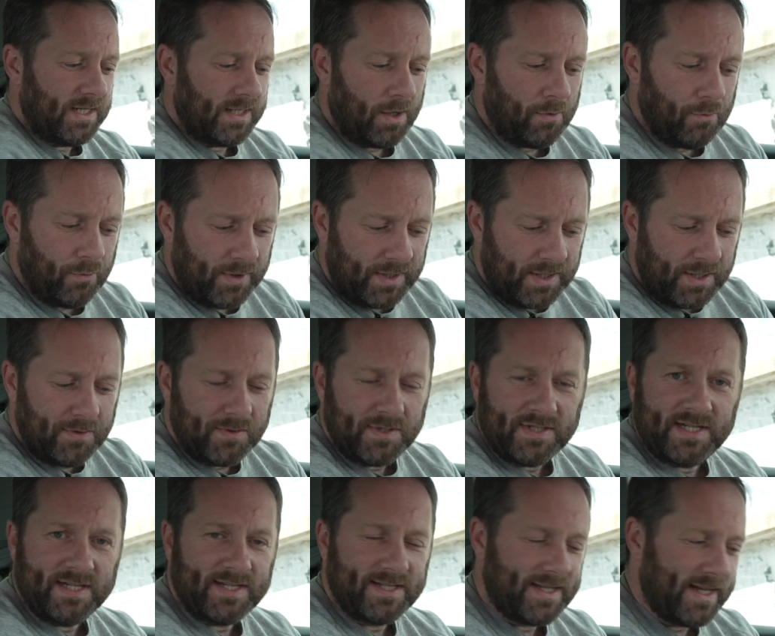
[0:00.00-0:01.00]
that we're
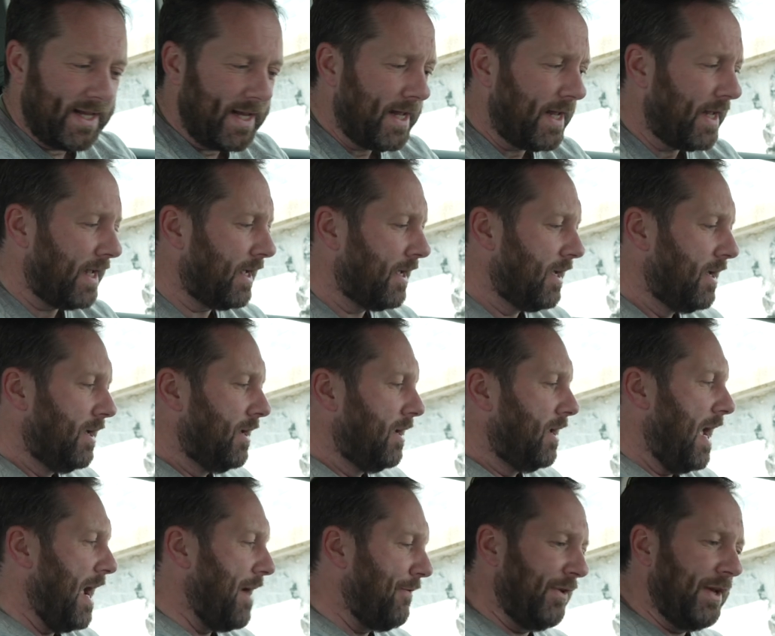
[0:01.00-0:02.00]
used to seeing.
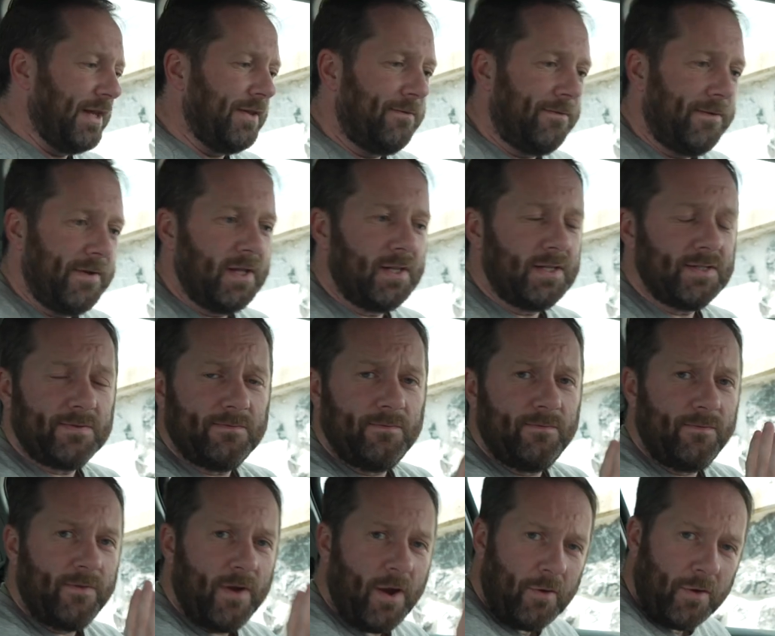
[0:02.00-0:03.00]
Everything feels
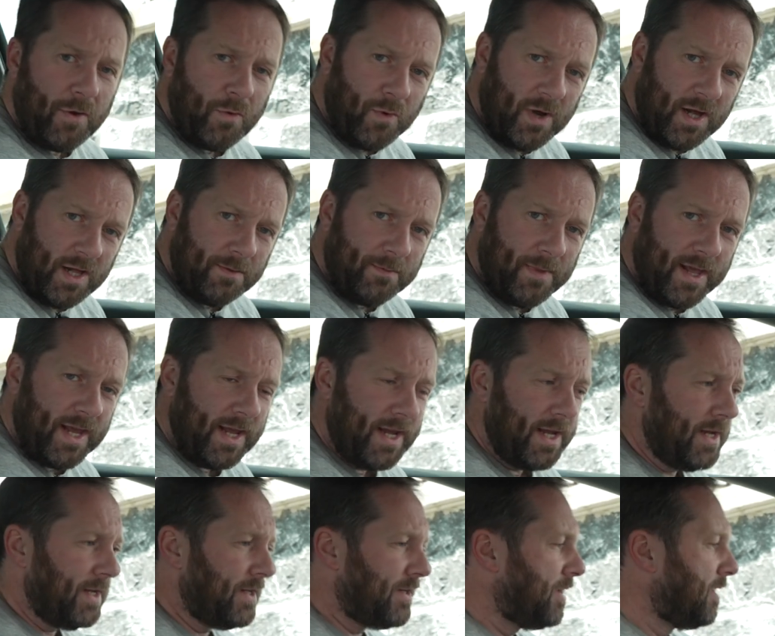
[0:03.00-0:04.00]
very well
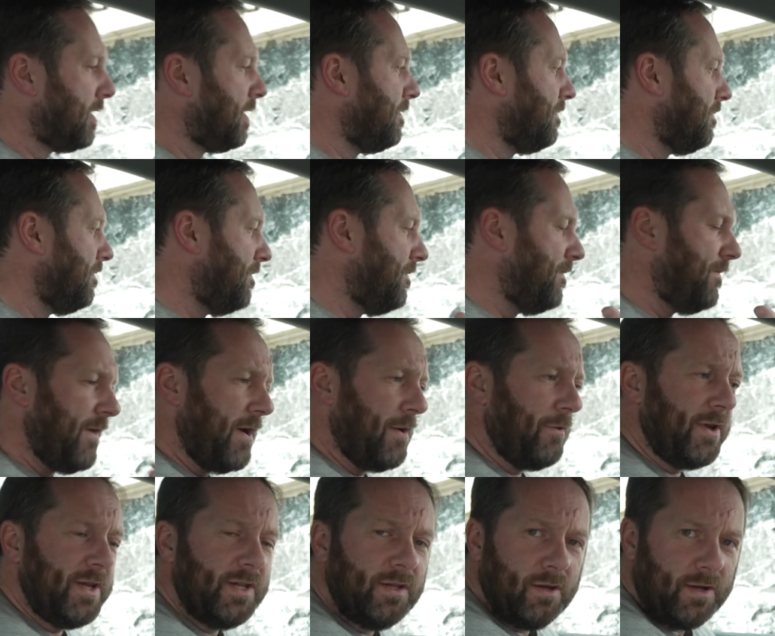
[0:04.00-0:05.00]
made,
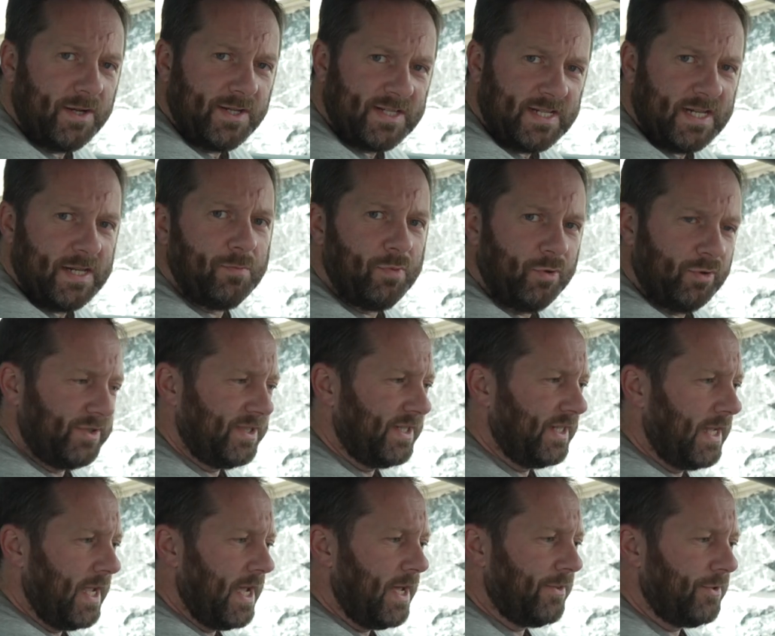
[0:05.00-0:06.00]
very nicely put
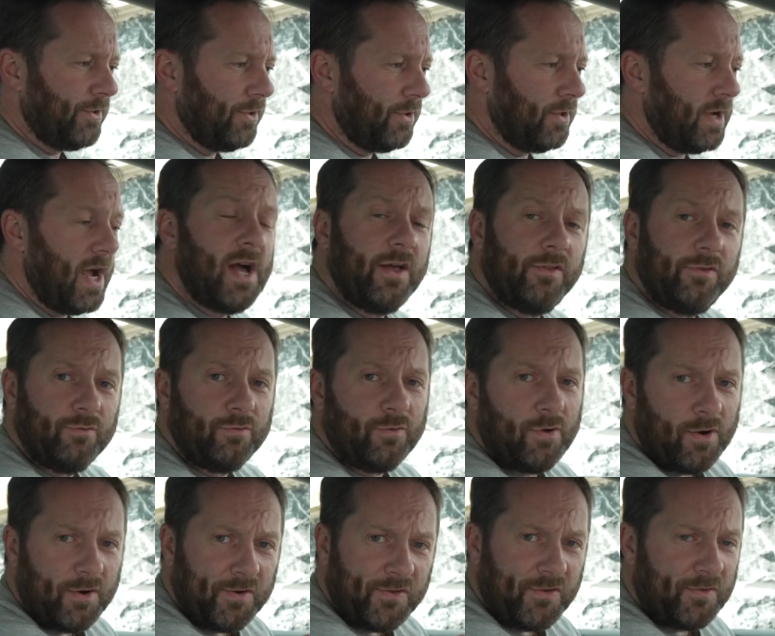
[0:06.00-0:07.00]
together, and there
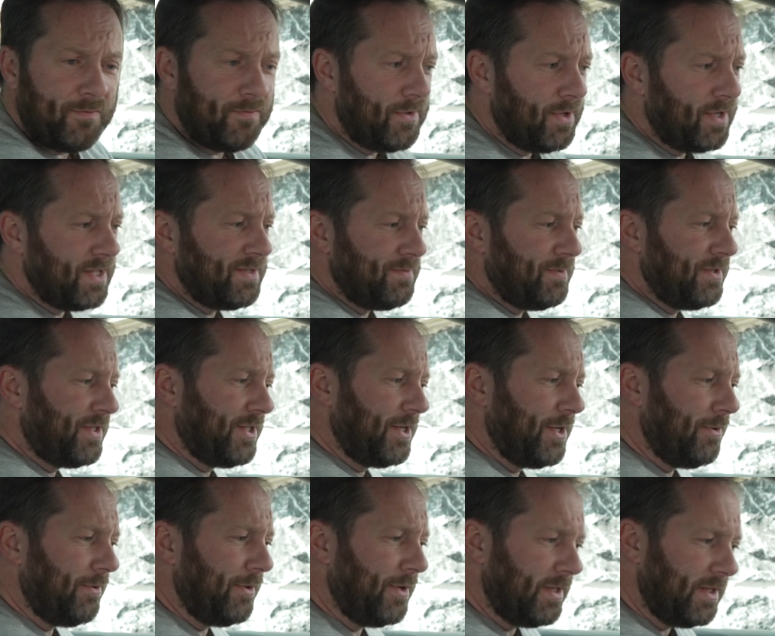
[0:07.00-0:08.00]
are some nice
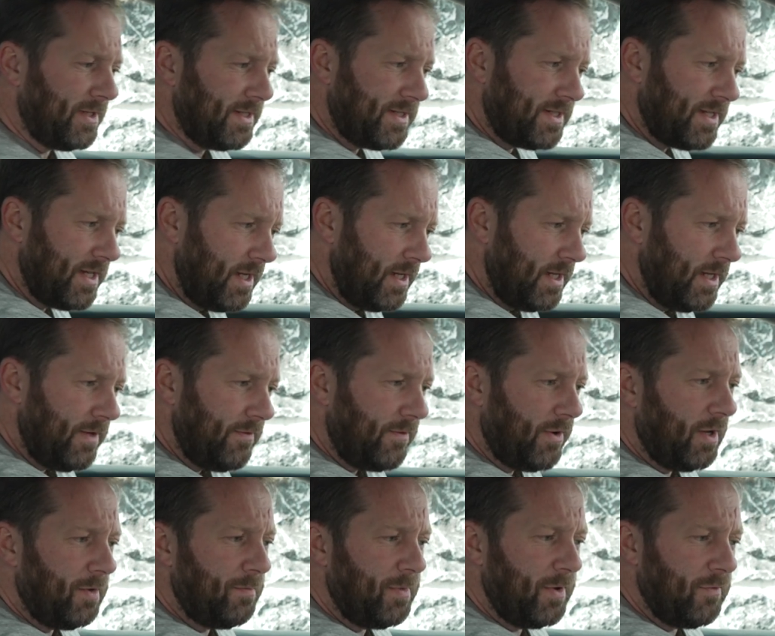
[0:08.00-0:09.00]
materials. You've
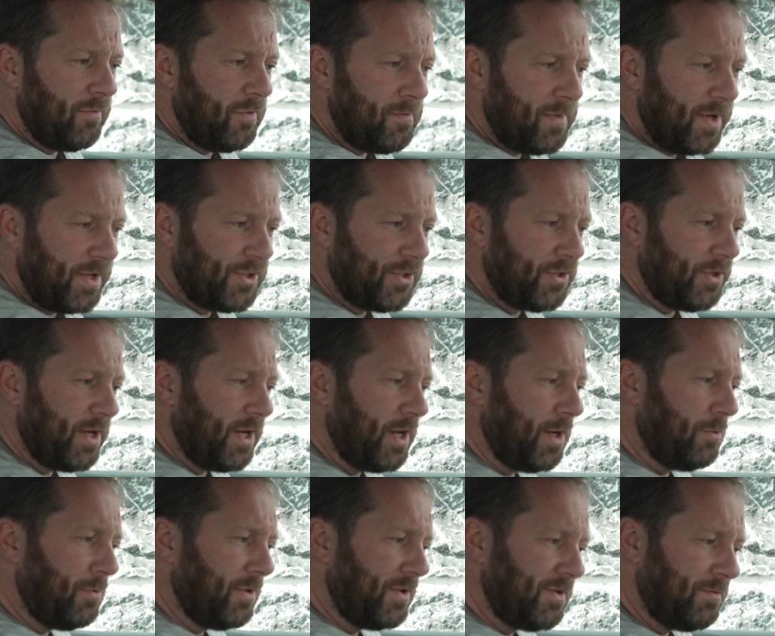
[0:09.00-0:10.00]
got a bit of a mixture
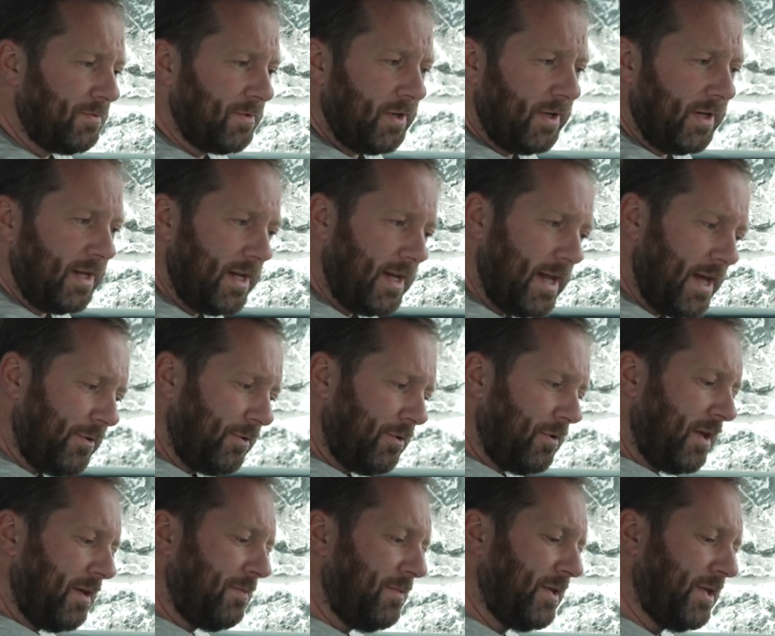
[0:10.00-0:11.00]
here with some kind of
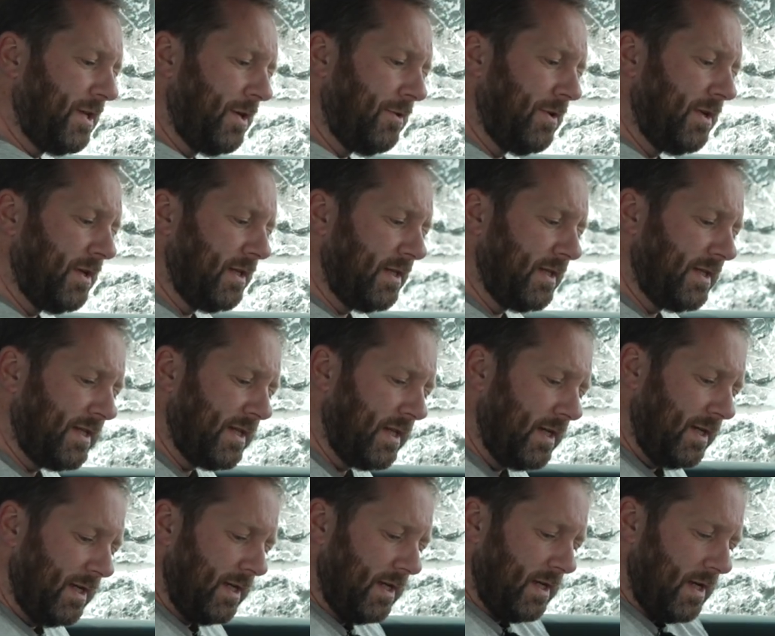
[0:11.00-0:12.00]
leather-like materials.
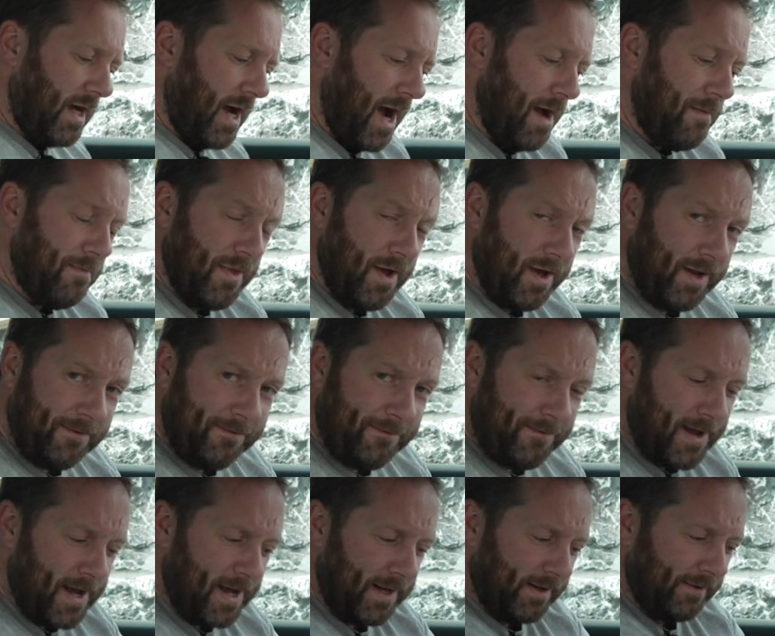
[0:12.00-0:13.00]
I'm not a
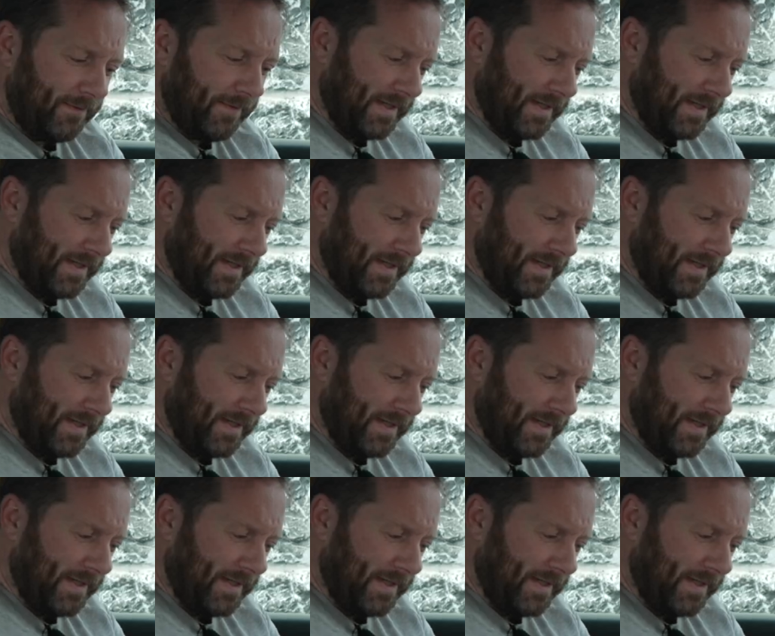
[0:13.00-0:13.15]
fan of